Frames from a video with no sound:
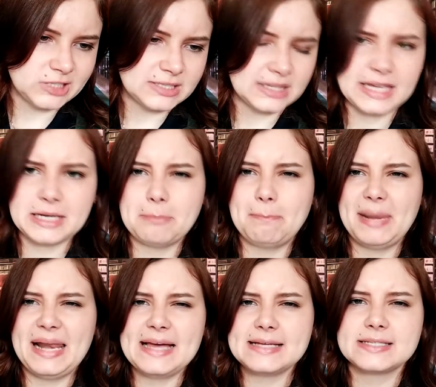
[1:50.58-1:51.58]
like
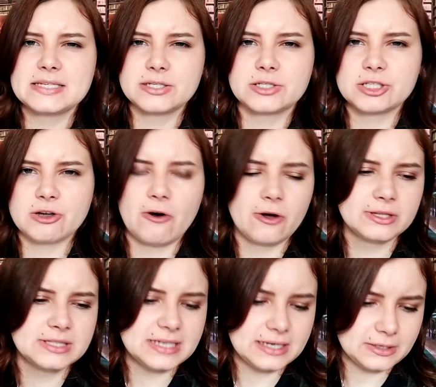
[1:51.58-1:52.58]
plastered
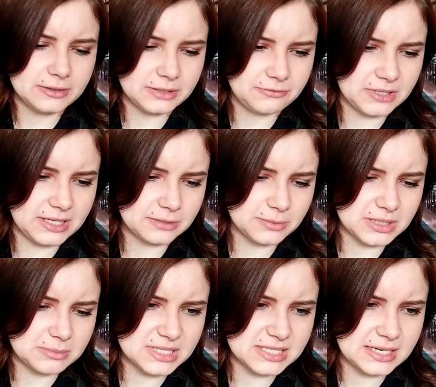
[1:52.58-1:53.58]
on there, if you get what
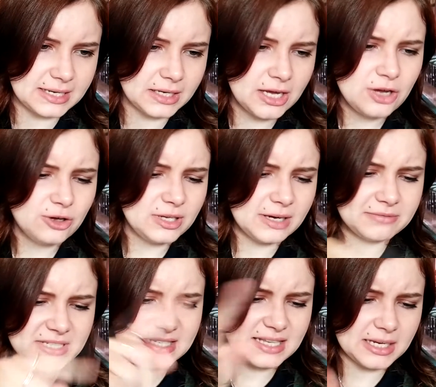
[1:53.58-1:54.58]
I'm saying. You have
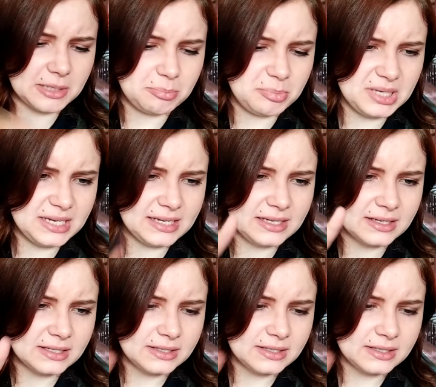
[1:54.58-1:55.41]
this like big